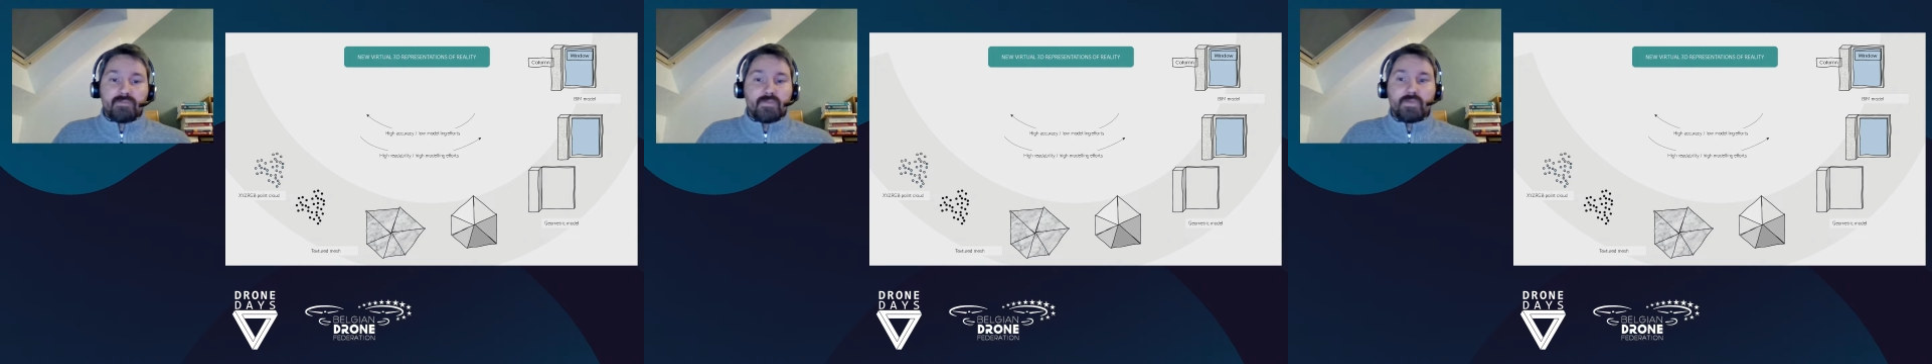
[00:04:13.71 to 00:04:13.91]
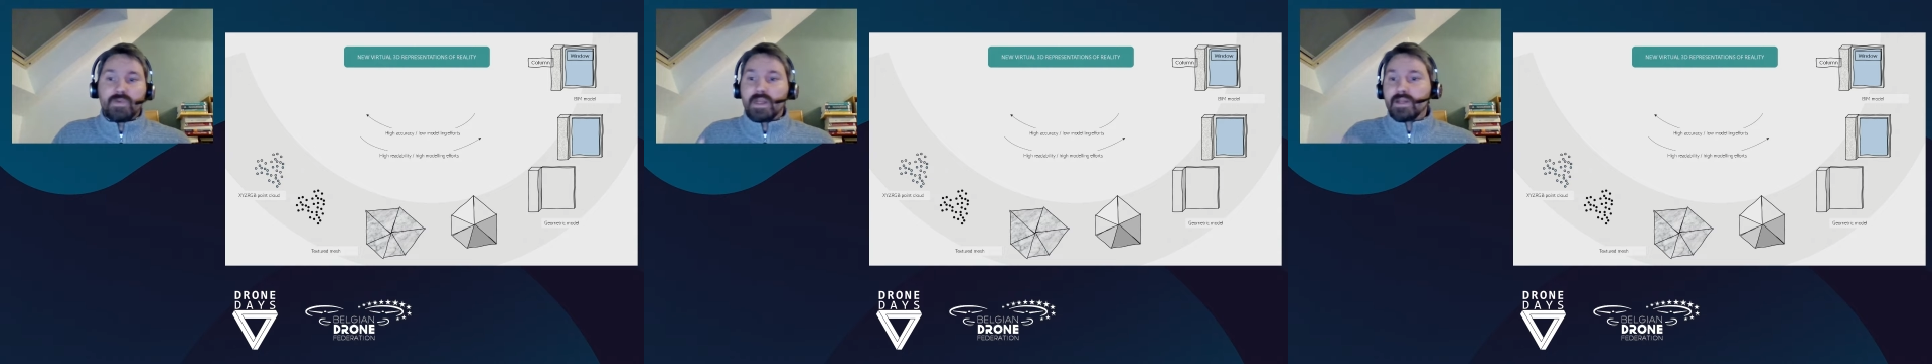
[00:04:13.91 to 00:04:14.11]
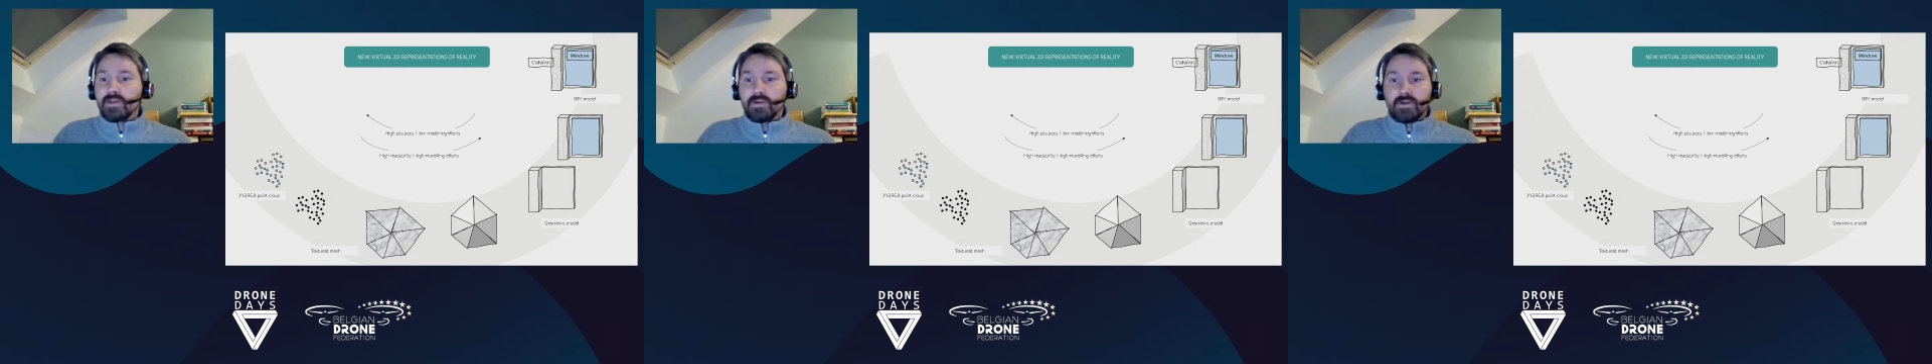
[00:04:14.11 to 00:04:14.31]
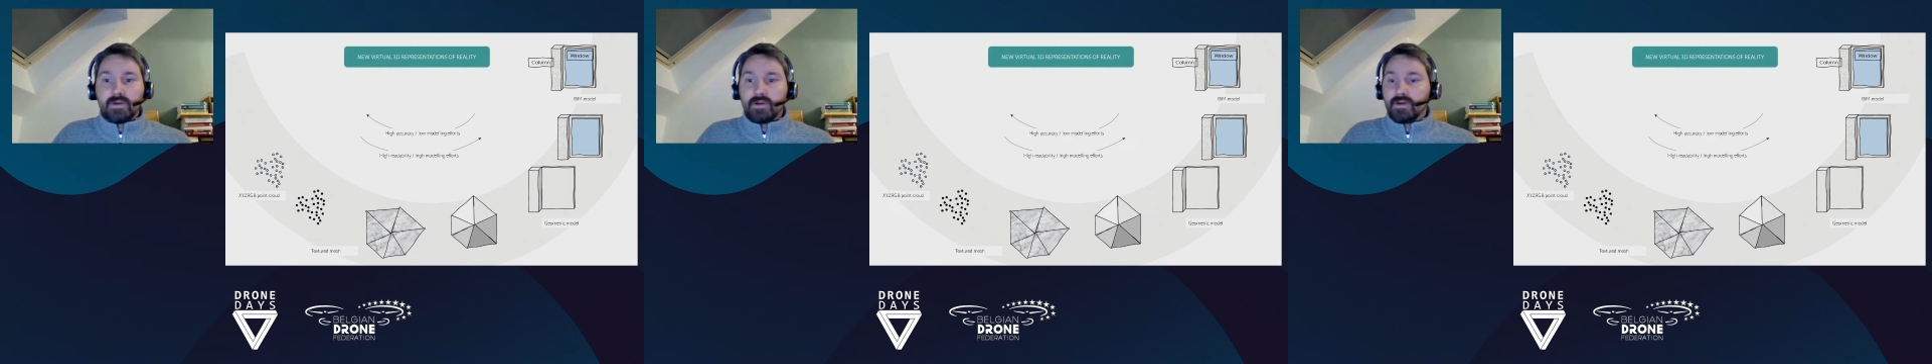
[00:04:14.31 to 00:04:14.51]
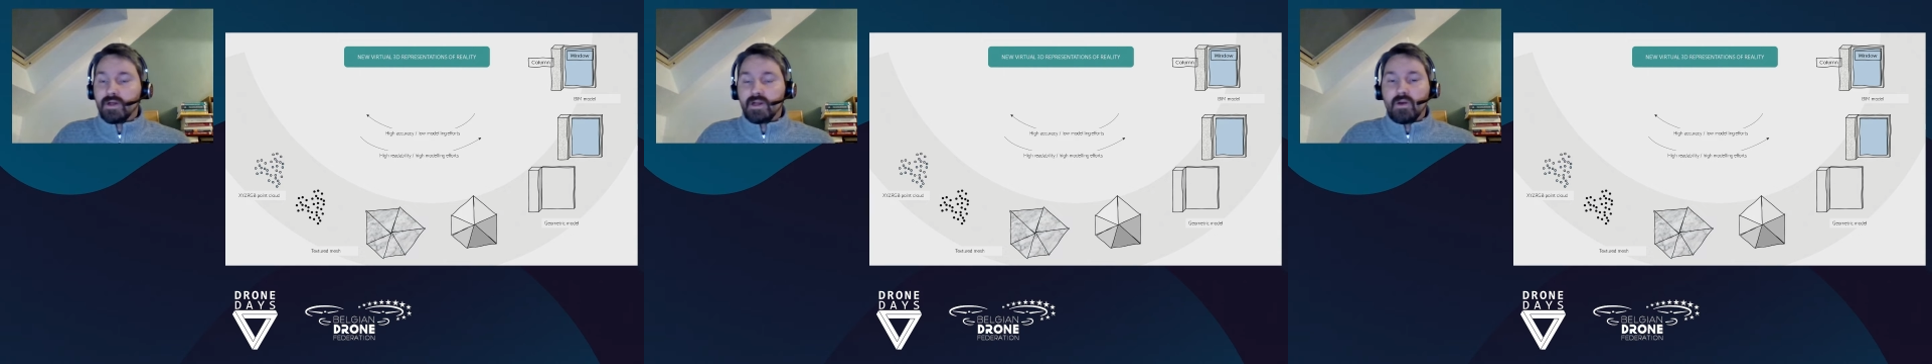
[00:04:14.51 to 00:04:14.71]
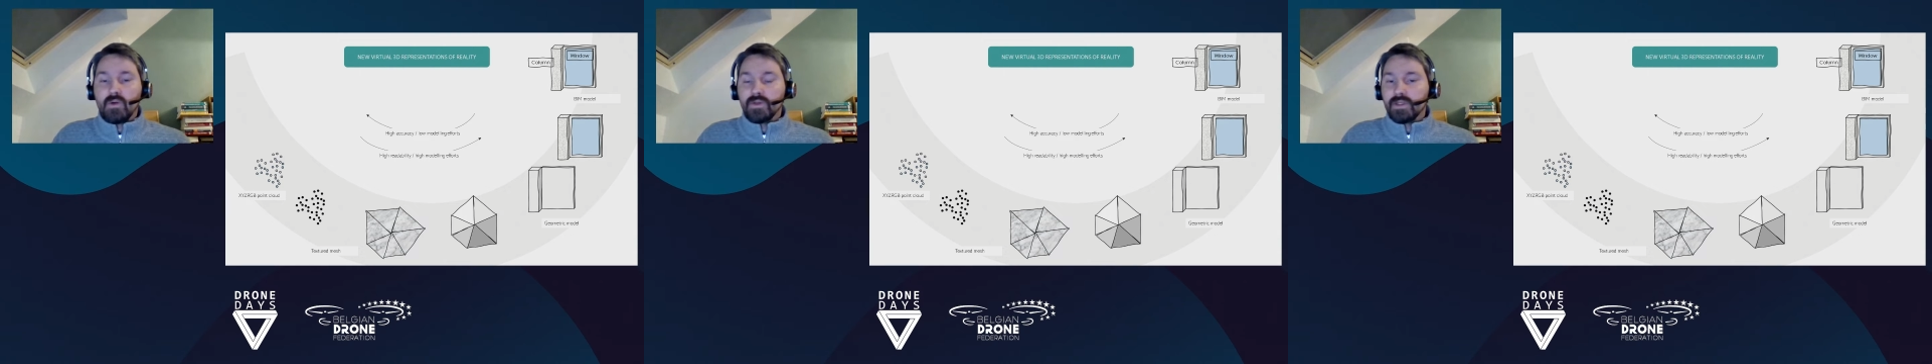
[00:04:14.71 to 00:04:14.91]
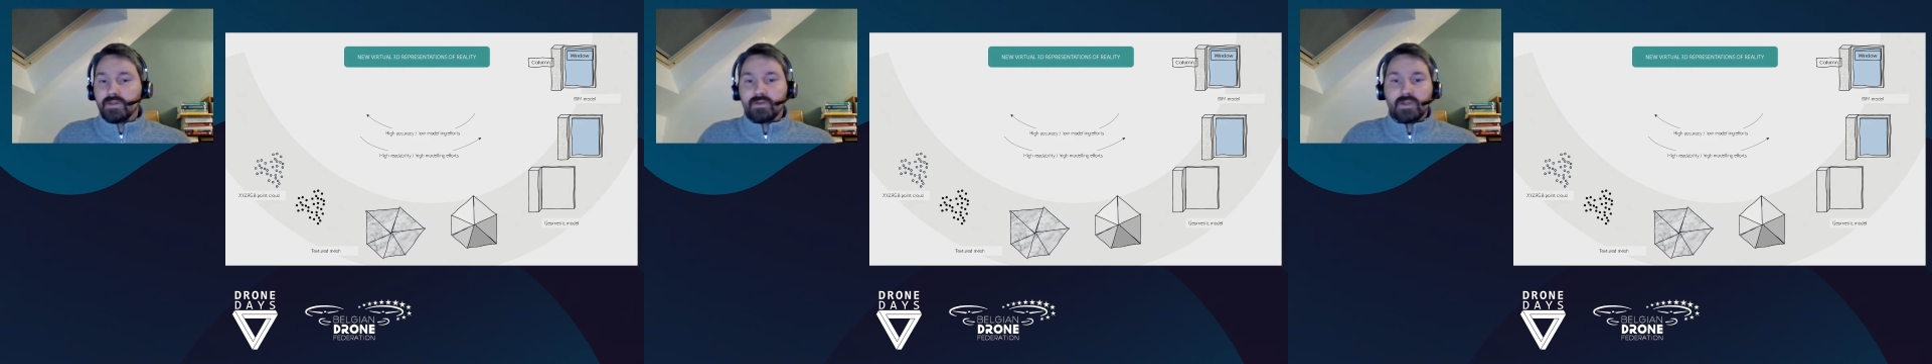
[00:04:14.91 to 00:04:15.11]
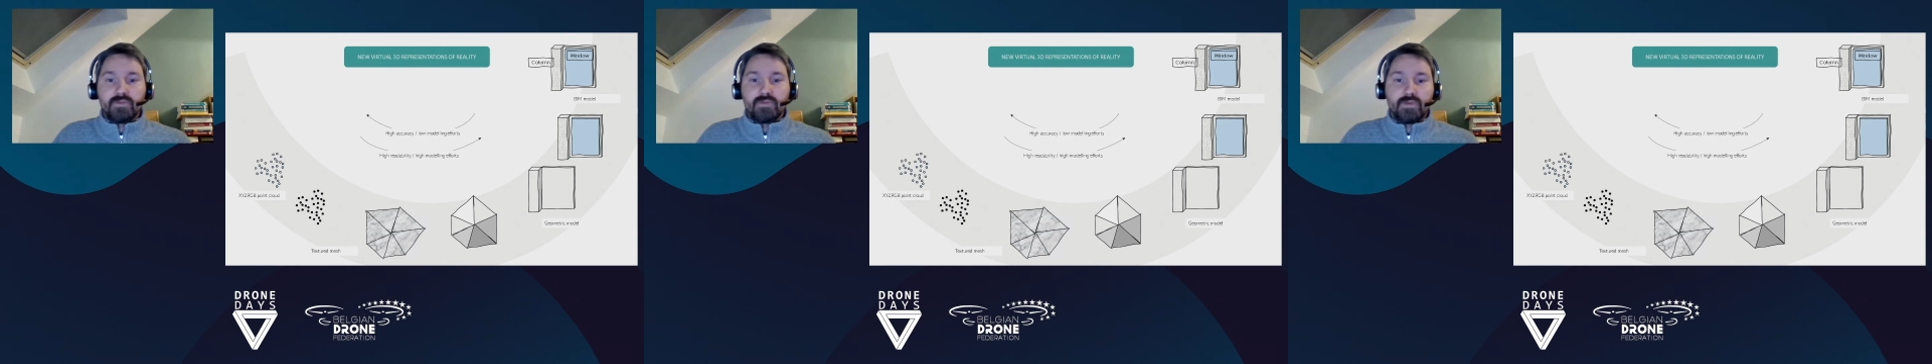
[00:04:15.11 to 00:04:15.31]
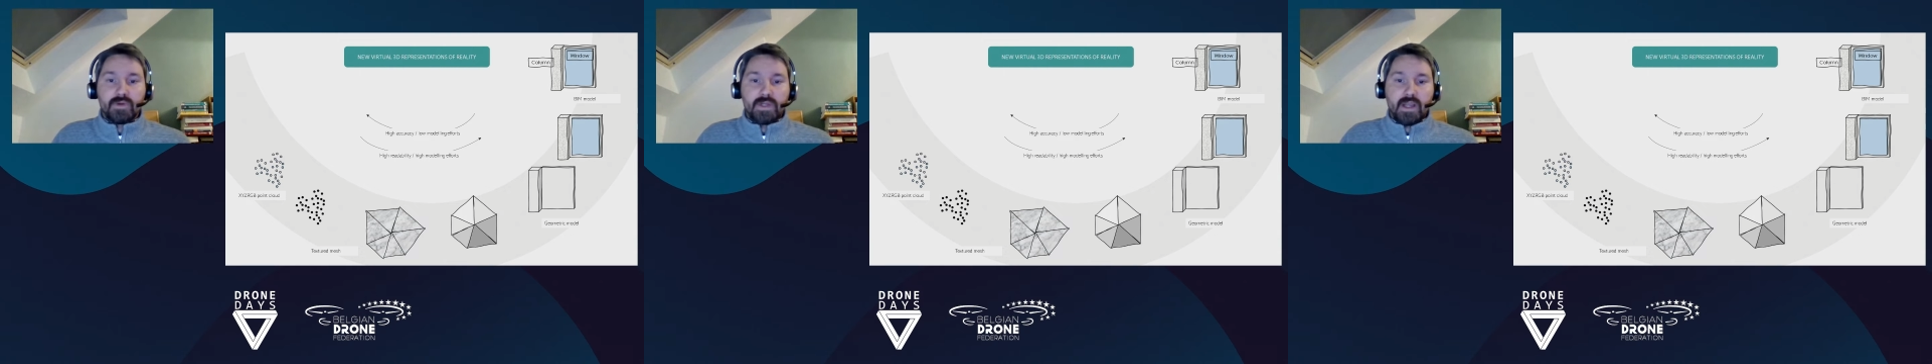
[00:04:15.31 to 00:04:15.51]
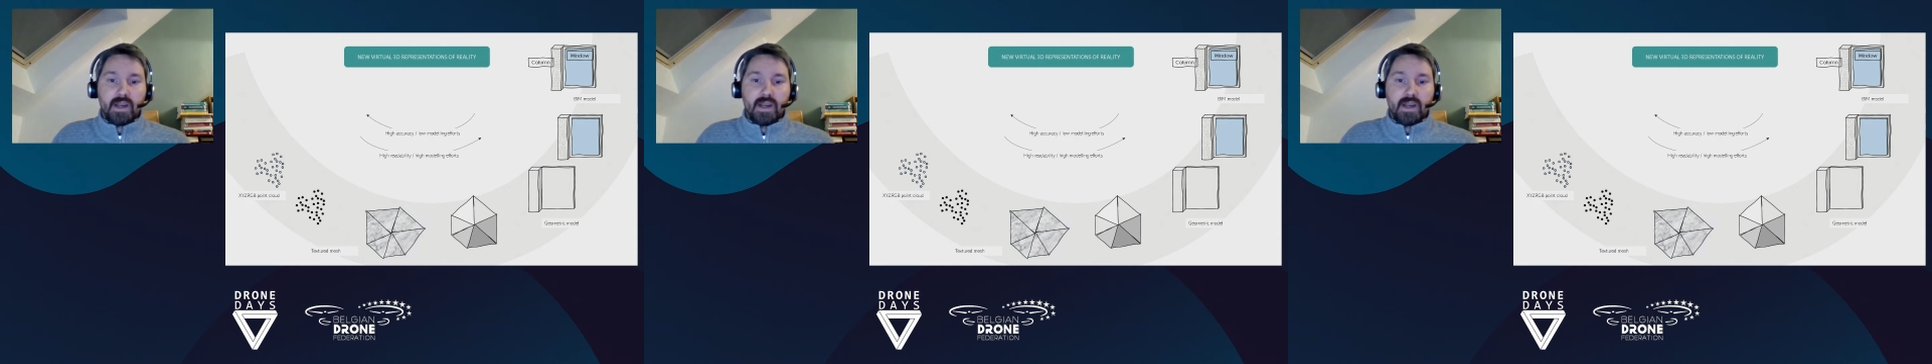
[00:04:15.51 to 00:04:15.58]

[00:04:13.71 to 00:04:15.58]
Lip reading: filter according to different